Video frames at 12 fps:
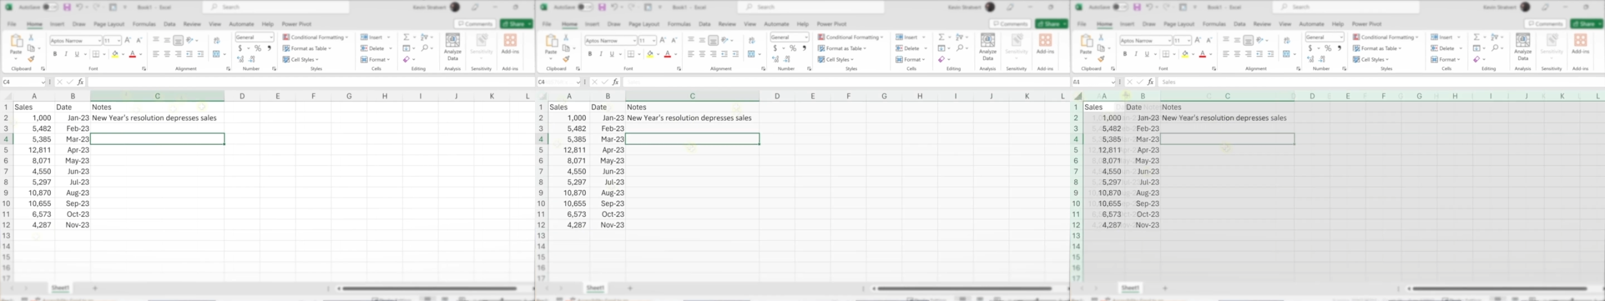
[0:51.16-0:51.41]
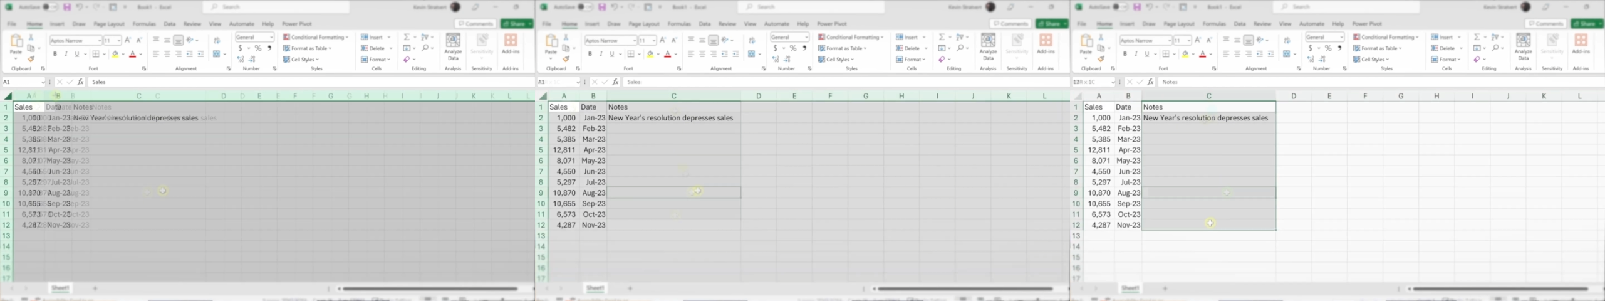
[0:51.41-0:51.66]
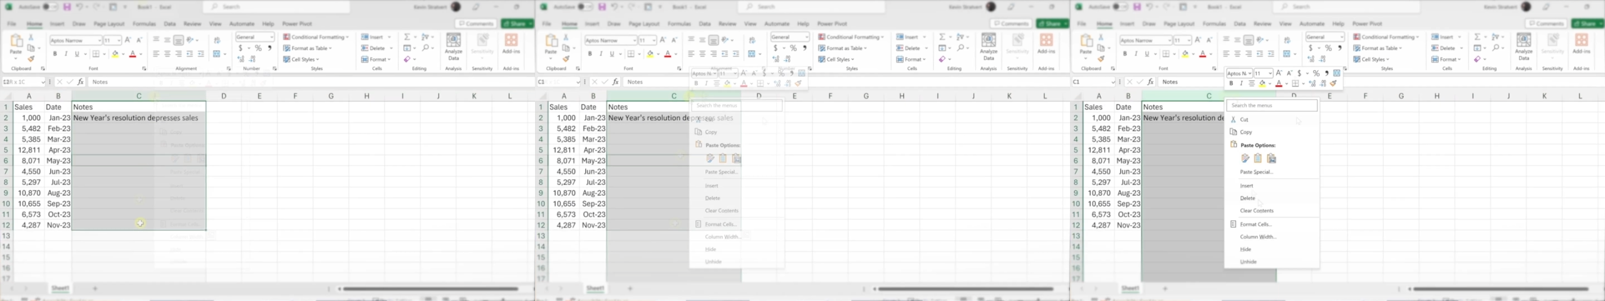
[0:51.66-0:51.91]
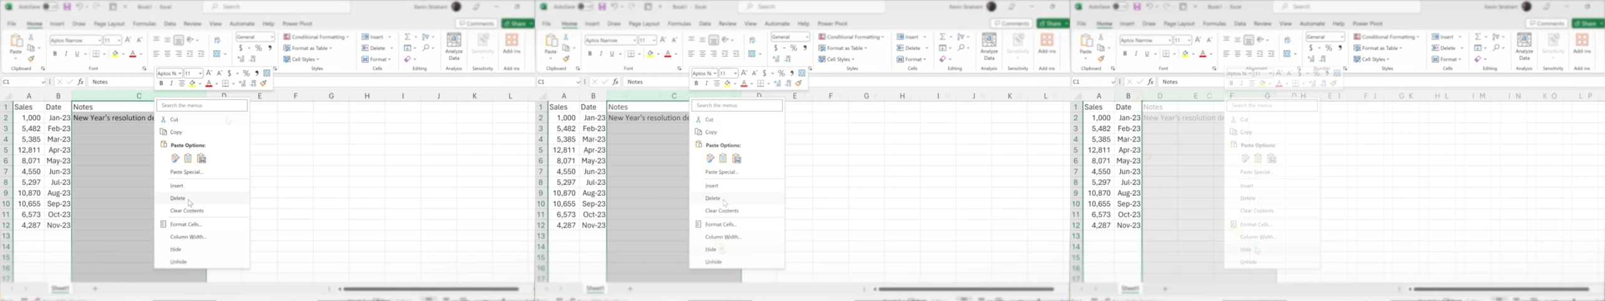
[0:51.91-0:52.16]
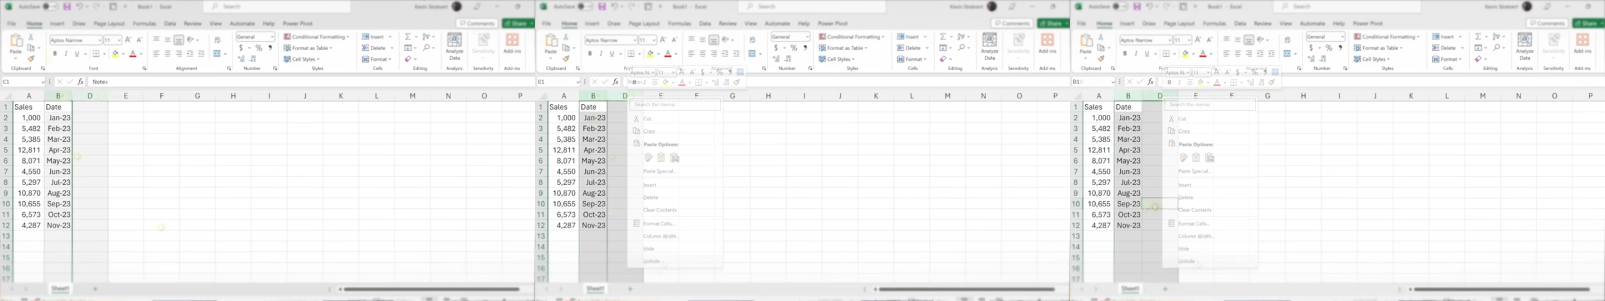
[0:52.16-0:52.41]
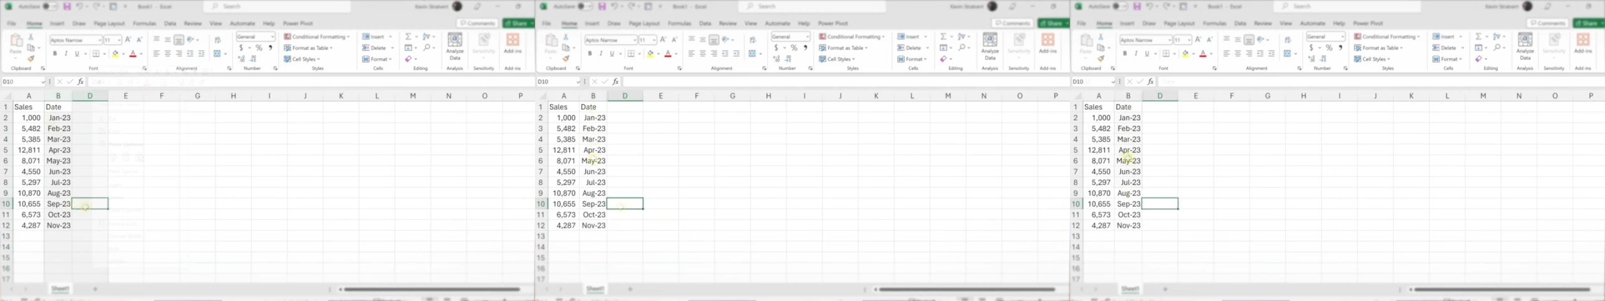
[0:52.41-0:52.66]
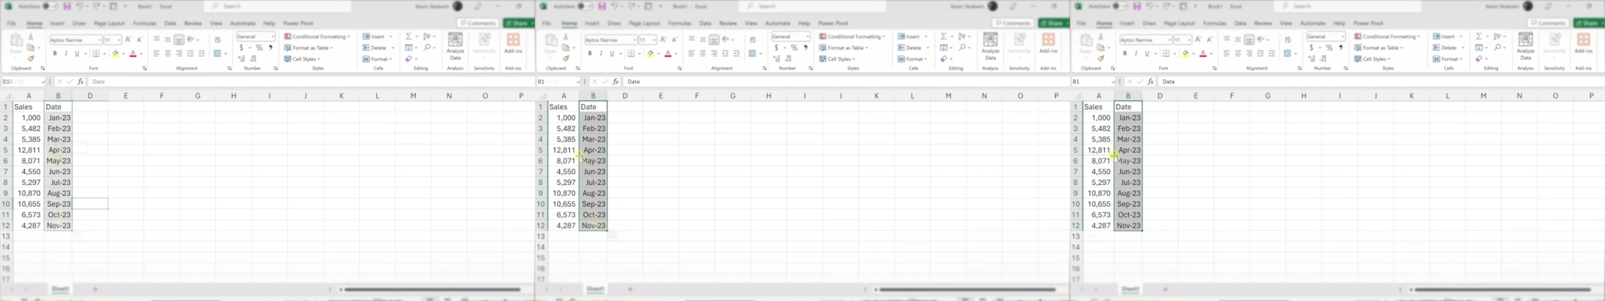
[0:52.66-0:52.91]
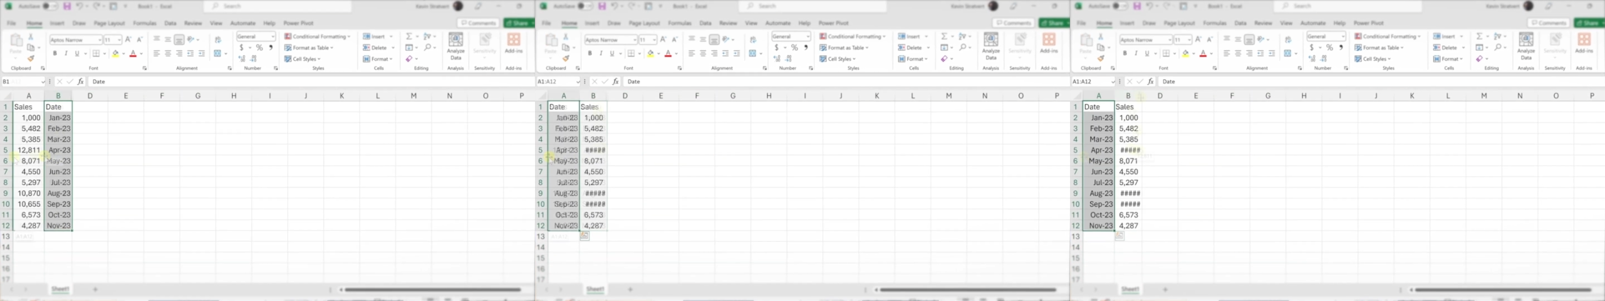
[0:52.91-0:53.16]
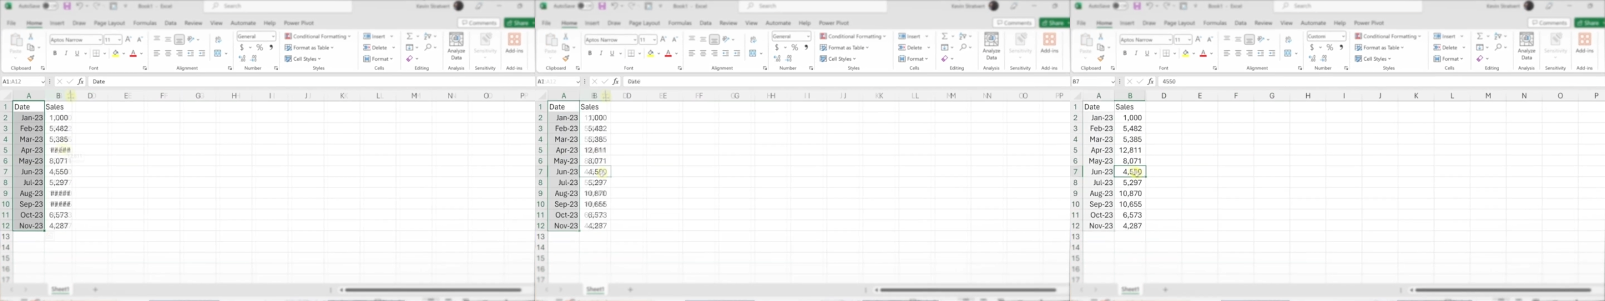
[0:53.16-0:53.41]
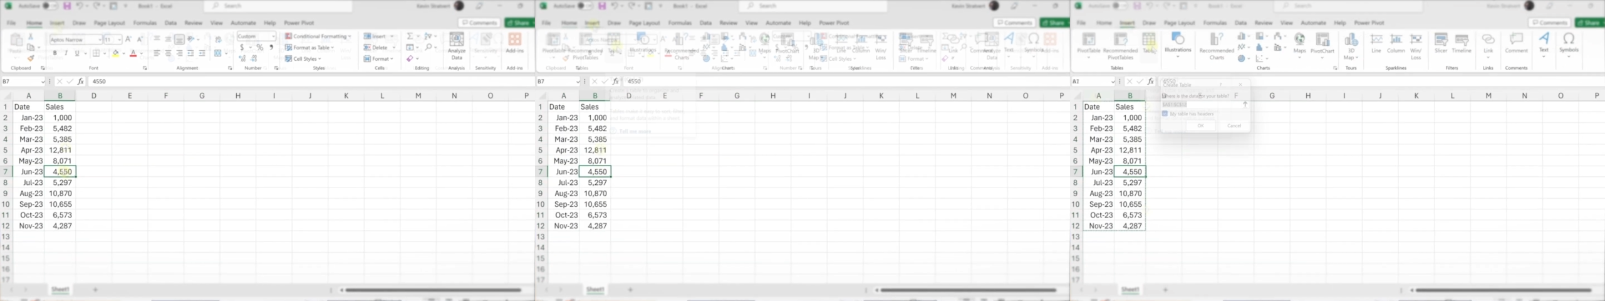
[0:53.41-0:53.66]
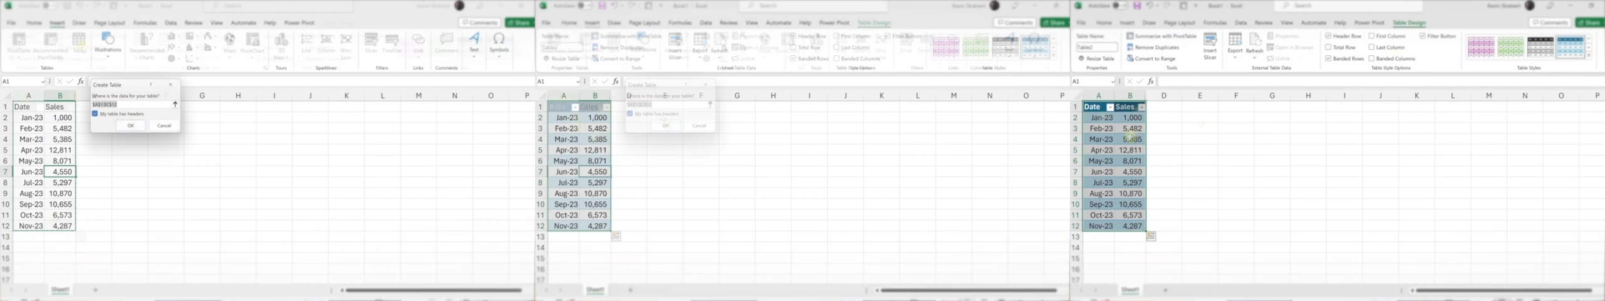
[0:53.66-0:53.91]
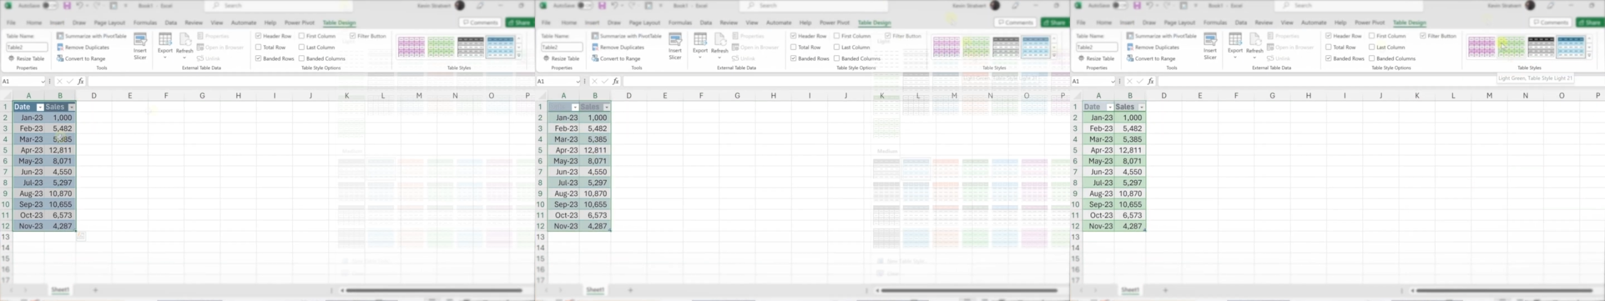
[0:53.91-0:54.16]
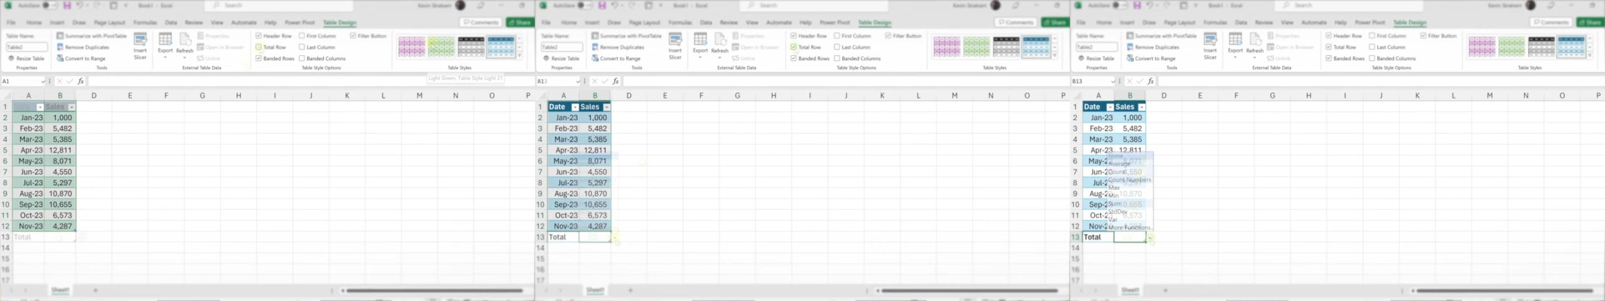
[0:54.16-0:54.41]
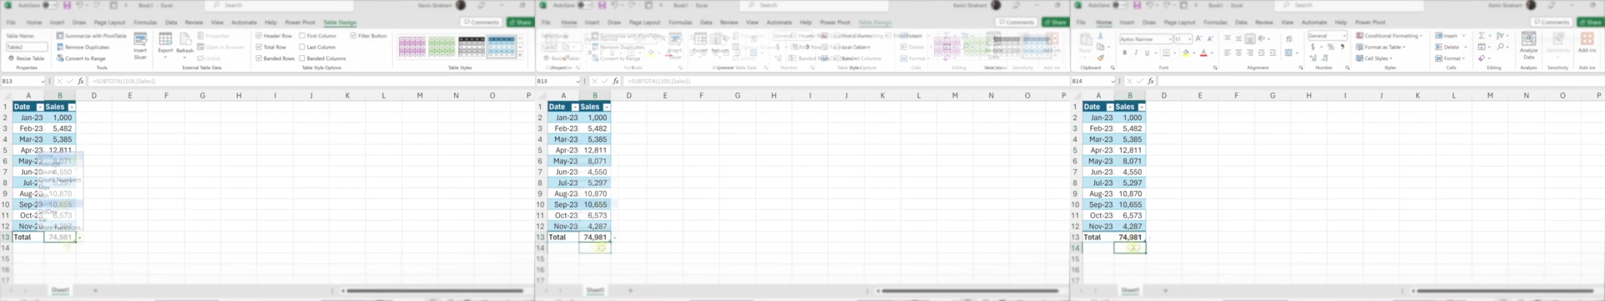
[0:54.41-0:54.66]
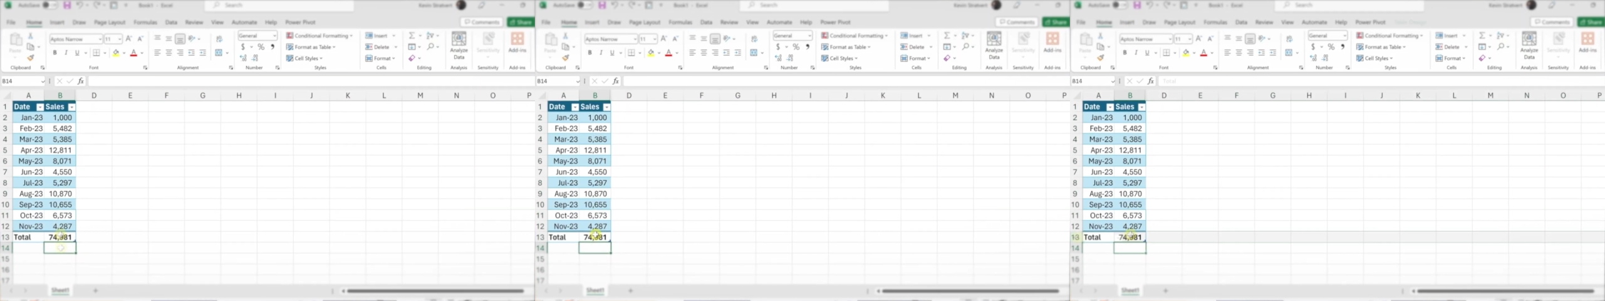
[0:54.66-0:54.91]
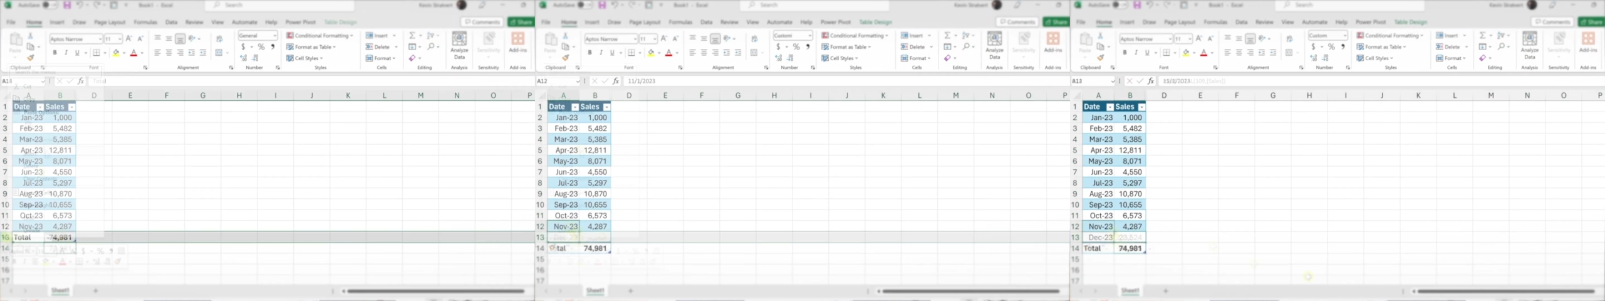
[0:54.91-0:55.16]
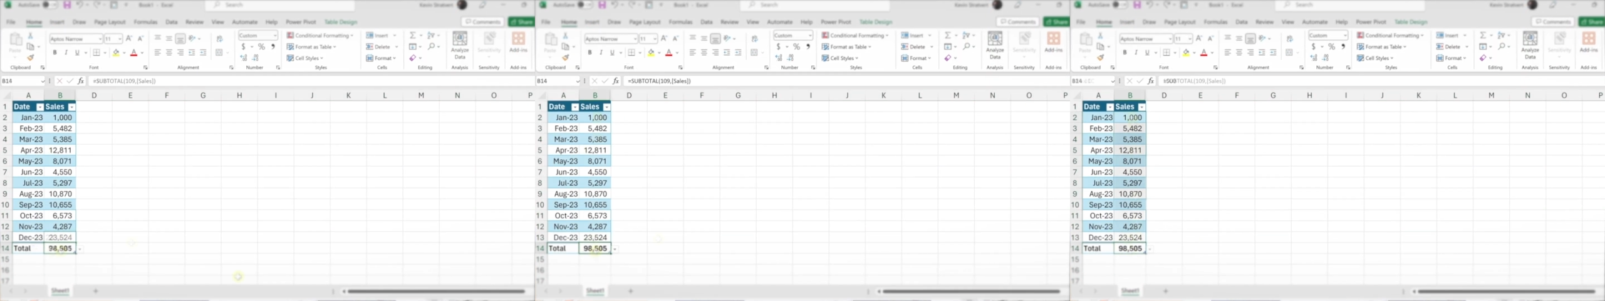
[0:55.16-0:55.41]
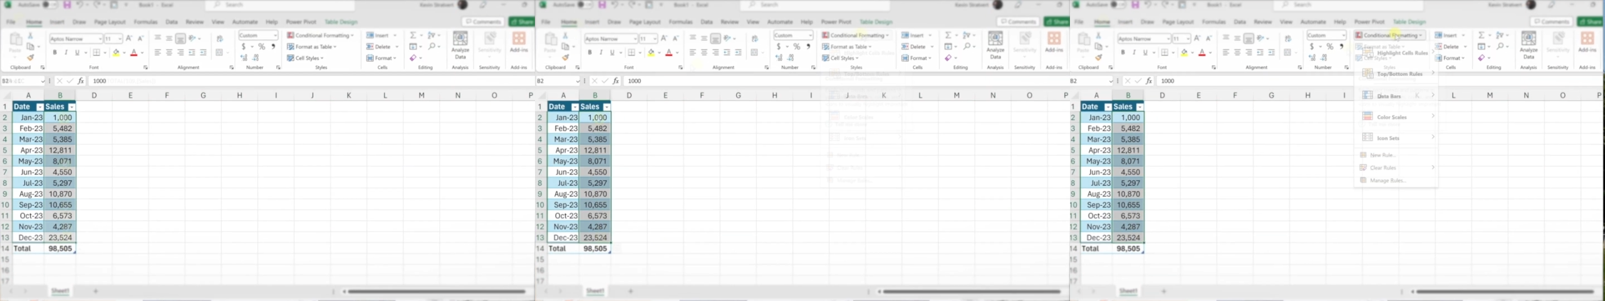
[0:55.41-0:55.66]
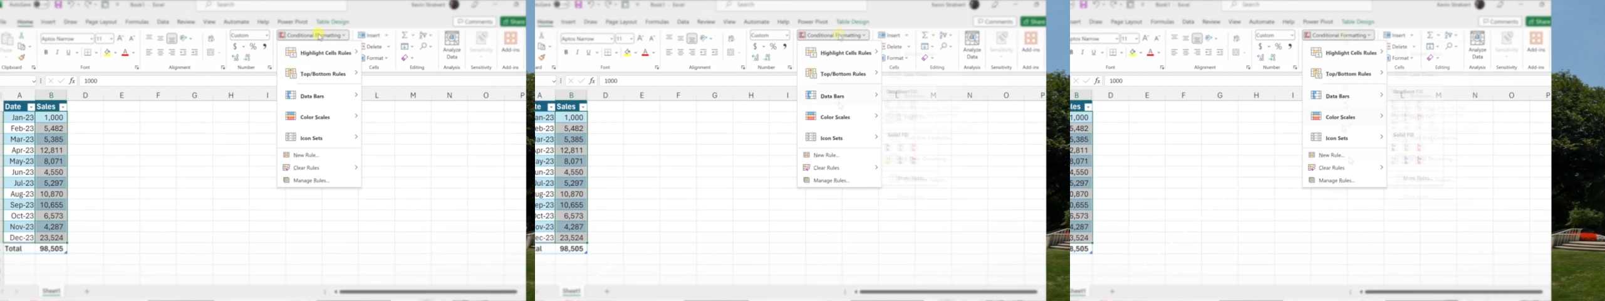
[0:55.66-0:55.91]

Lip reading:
Nobody's mouth can be seen.